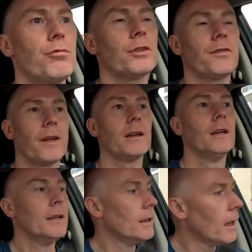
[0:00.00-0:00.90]
CrossFit,
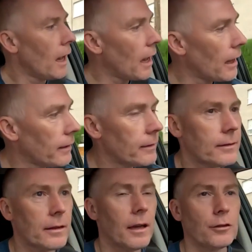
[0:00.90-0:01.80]

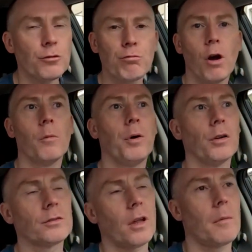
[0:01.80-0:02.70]
and uh, I just wrote a
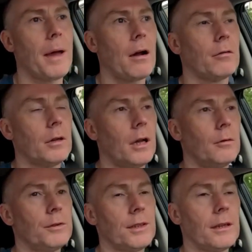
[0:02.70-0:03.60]
post about
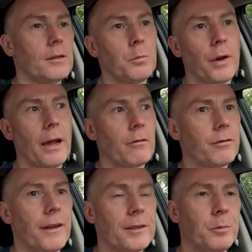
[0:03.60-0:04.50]
uh, resilience, put it out on
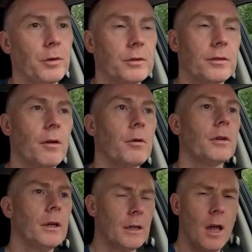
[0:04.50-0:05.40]
Facebook and so on.